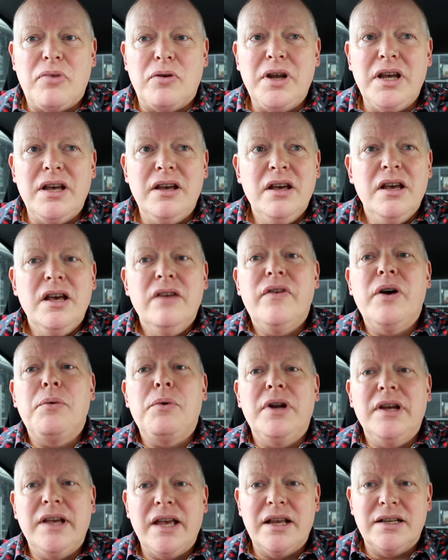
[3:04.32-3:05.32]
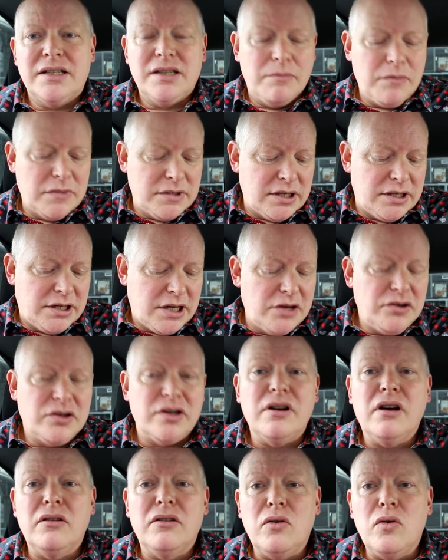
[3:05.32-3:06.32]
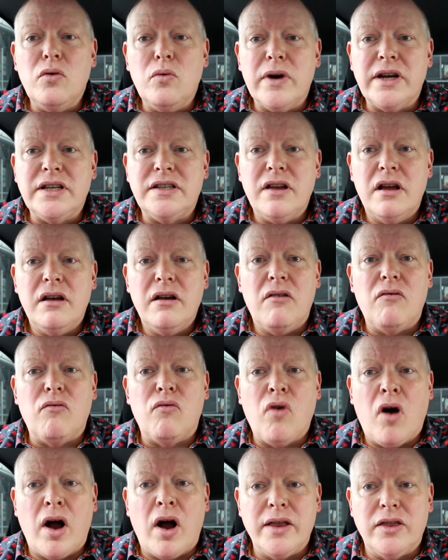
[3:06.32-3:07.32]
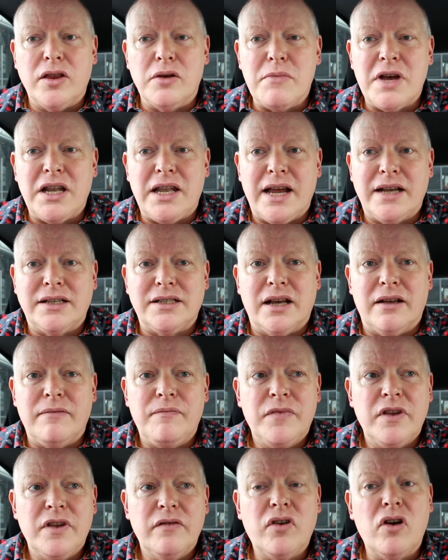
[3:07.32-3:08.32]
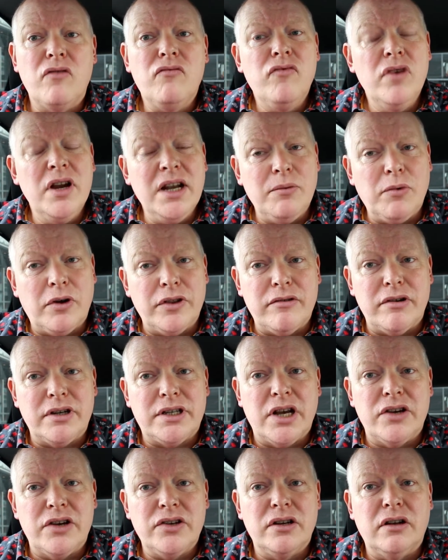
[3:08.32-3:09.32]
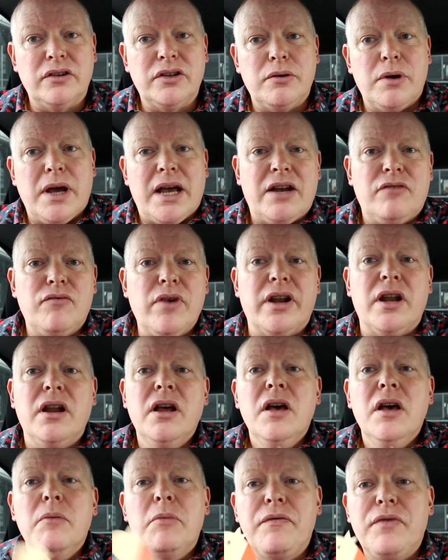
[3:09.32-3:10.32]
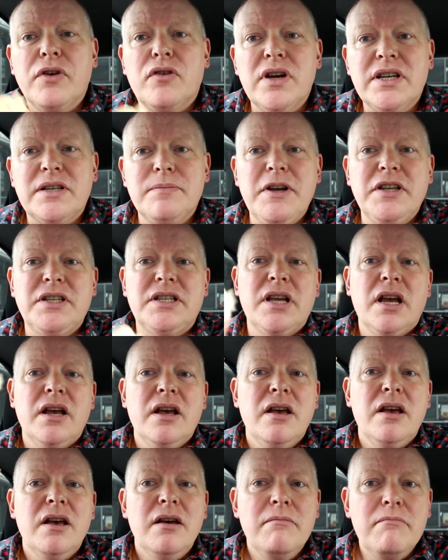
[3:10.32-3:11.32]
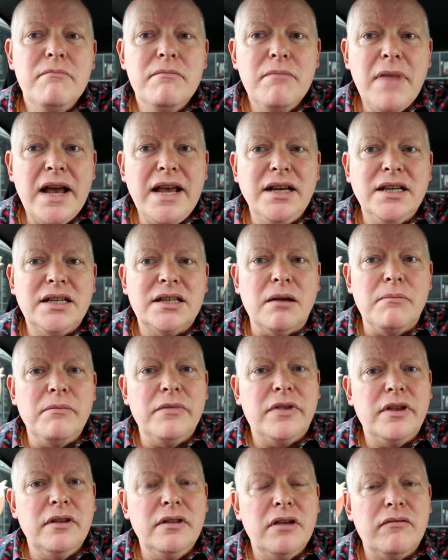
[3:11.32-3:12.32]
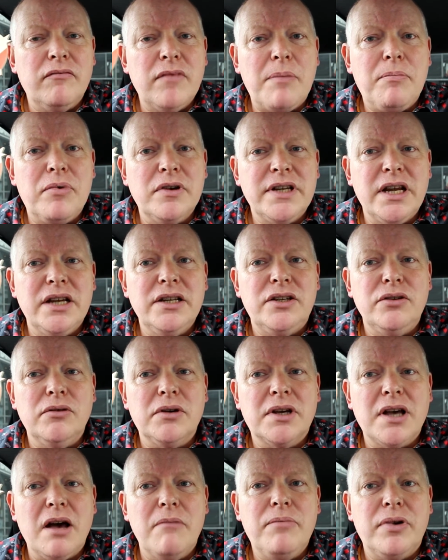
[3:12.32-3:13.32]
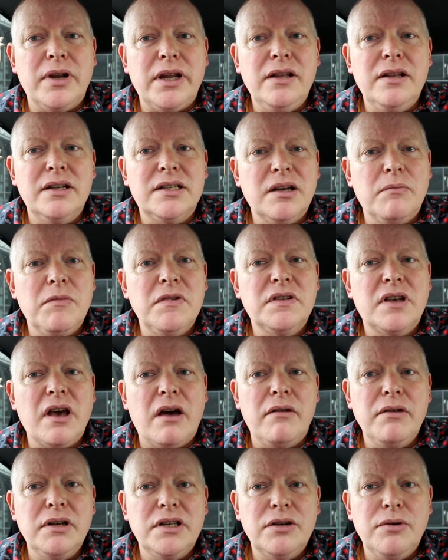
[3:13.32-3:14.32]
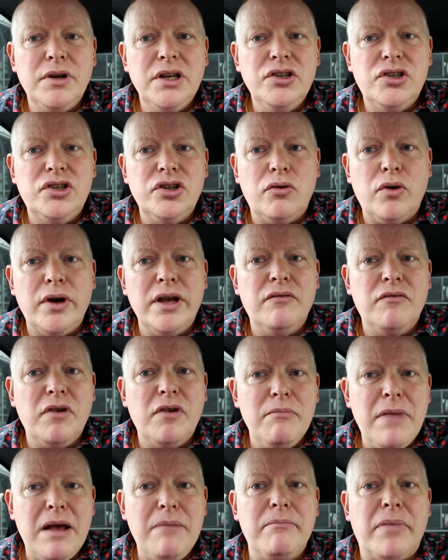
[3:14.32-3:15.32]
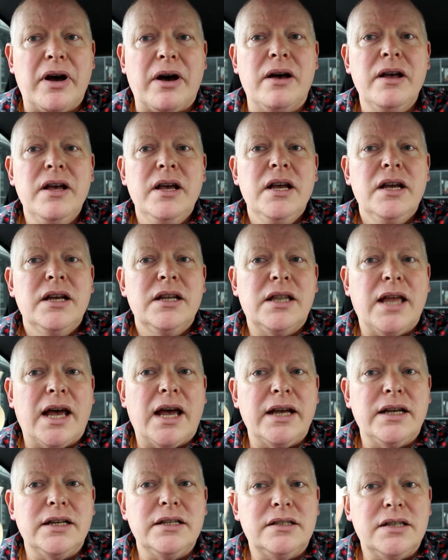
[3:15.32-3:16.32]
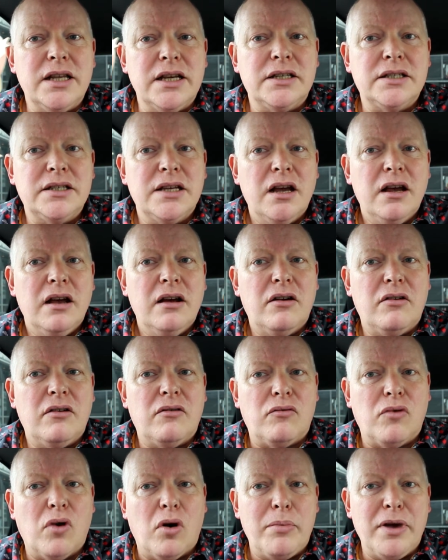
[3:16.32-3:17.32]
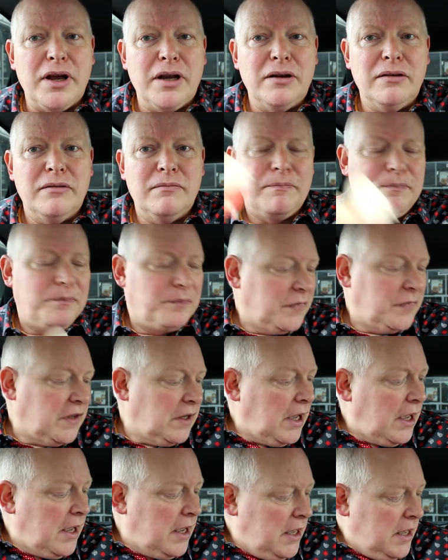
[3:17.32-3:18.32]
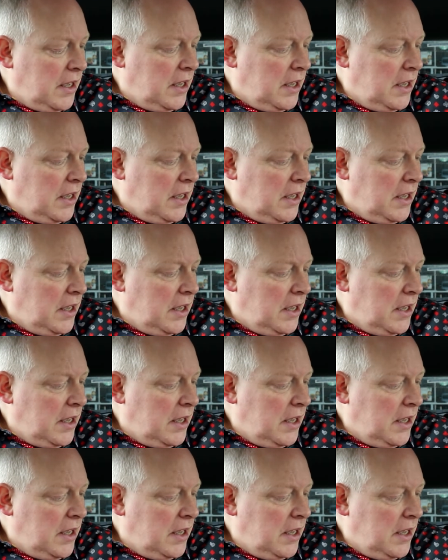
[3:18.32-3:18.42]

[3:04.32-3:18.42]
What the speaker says: it. If I want to get someone's attention, I'll always write them a letter. If I really want their attention, I'll do it handwritten. But for Christmas, make something that represents your company that someone's going to enjoy and remember. That is this Robbie. Okay,